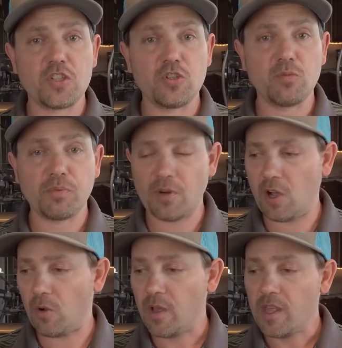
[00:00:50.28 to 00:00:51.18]
2
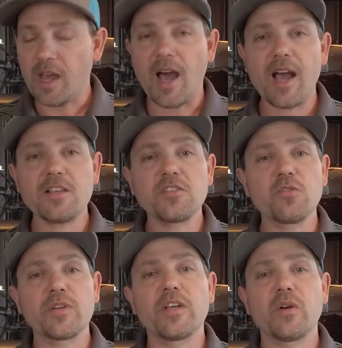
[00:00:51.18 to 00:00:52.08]
Pro. I
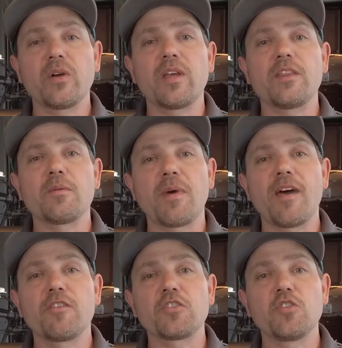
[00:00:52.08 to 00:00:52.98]
still carry the
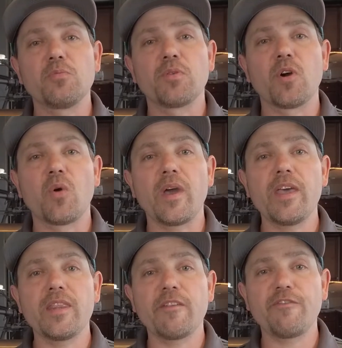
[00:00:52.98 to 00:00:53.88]
Mavic 2 Pro
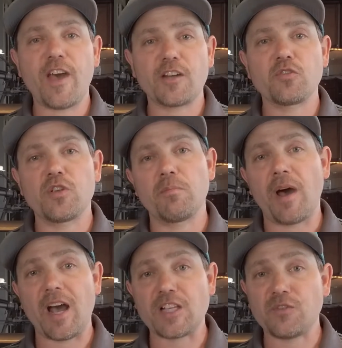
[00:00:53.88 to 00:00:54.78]
in the factory
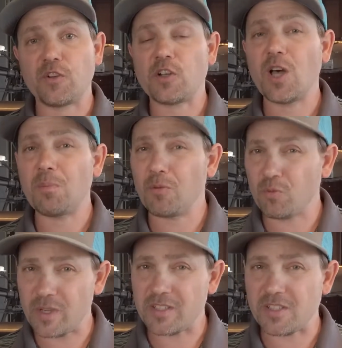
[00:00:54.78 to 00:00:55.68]
box for a couple
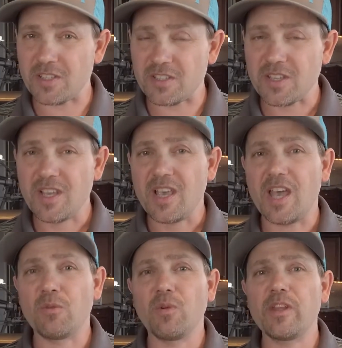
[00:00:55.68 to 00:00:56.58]
reasons,
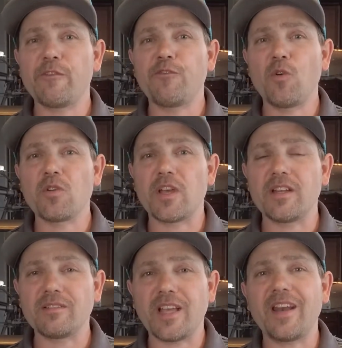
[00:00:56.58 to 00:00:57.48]
and really
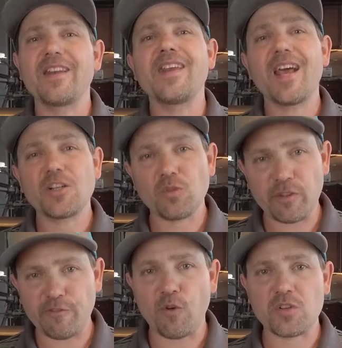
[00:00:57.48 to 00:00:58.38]
it kind of
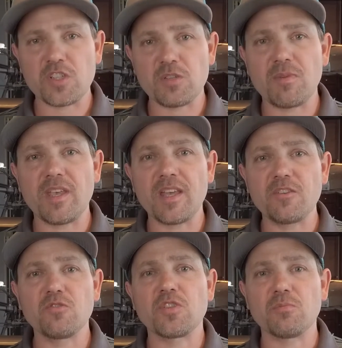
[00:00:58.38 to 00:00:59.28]
naturally forces me
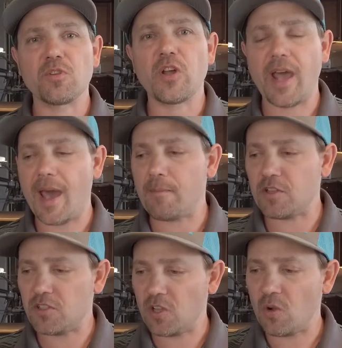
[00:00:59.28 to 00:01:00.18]
into some good
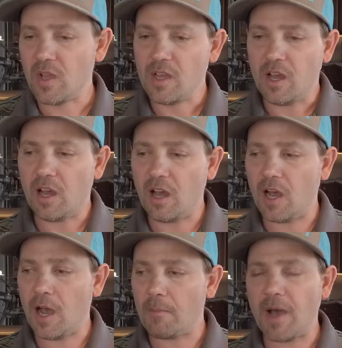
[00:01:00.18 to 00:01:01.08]
habits. So
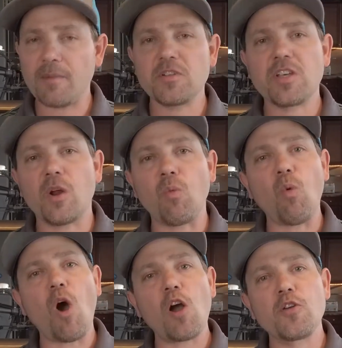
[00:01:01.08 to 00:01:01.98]
I'm just going to
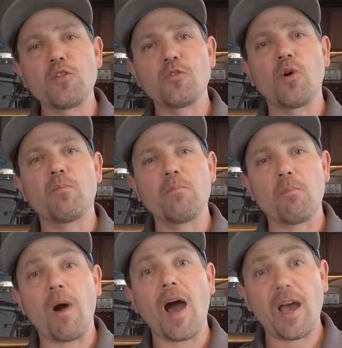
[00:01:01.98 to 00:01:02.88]
walk you through what
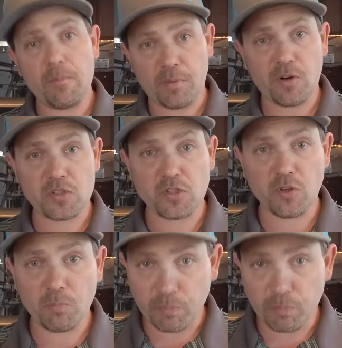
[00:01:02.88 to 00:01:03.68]
my personal